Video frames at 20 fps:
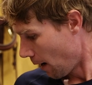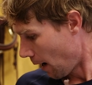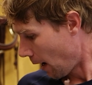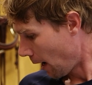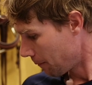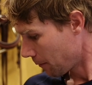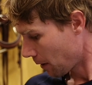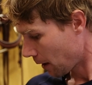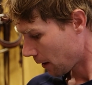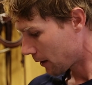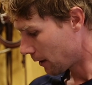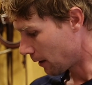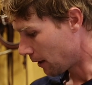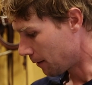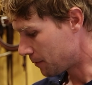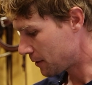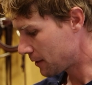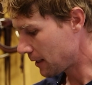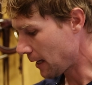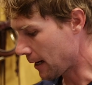I'm not going to
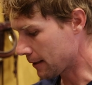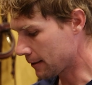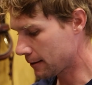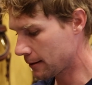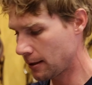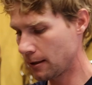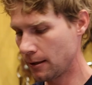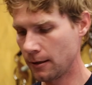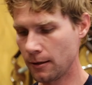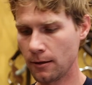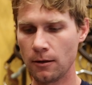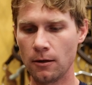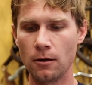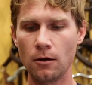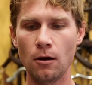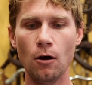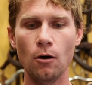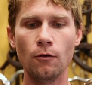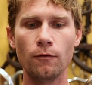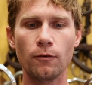obsess
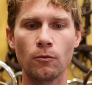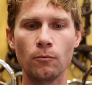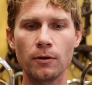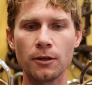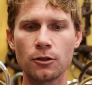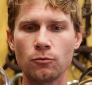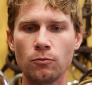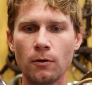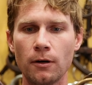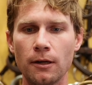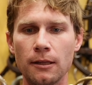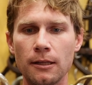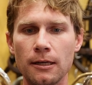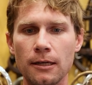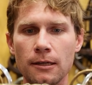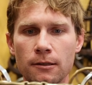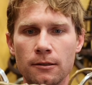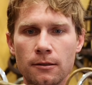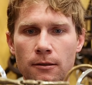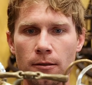over which one of
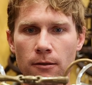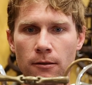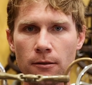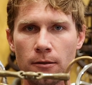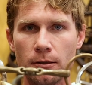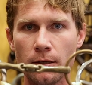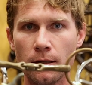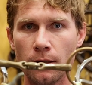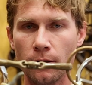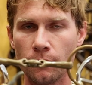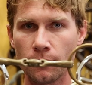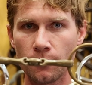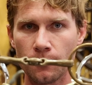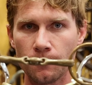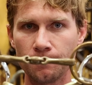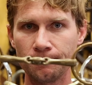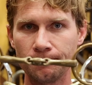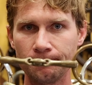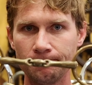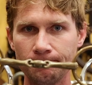these to use.
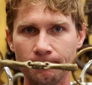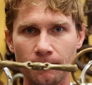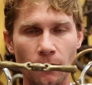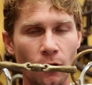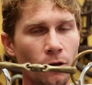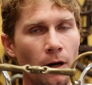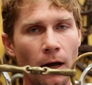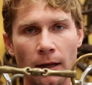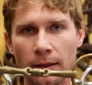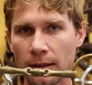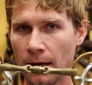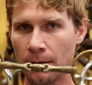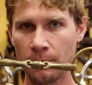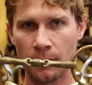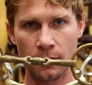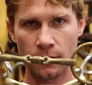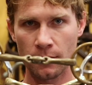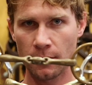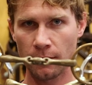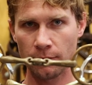They're not that
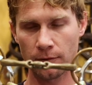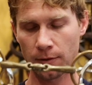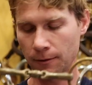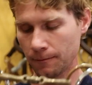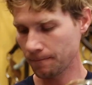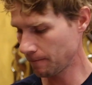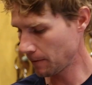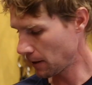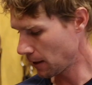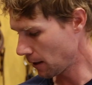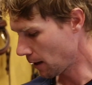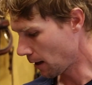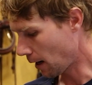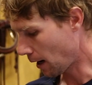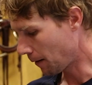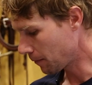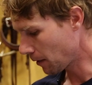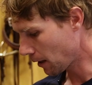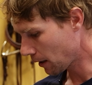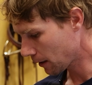much different.
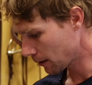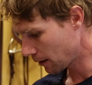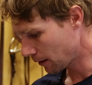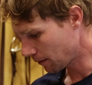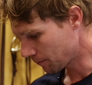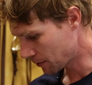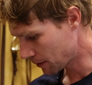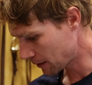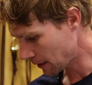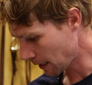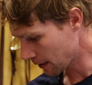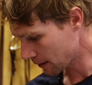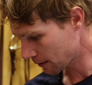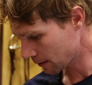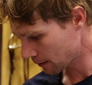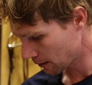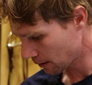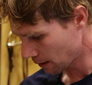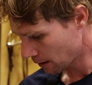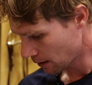I'm not going to
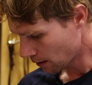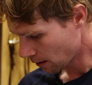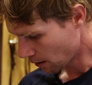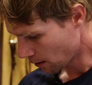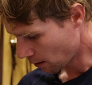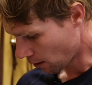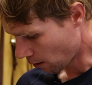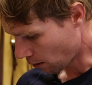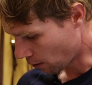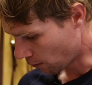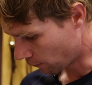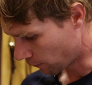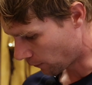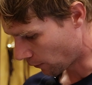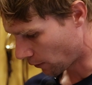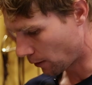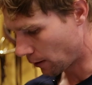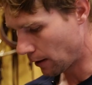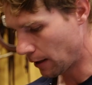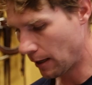obsess
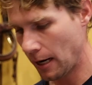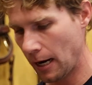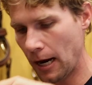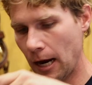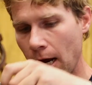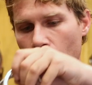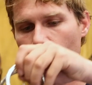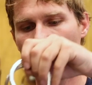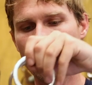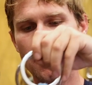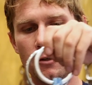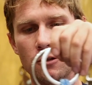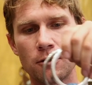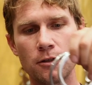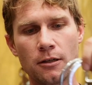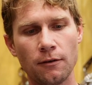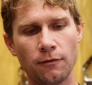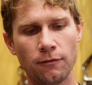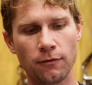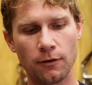over how
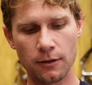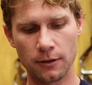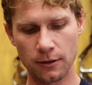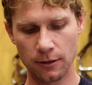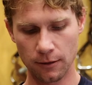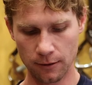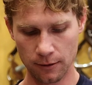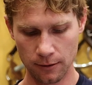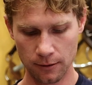much different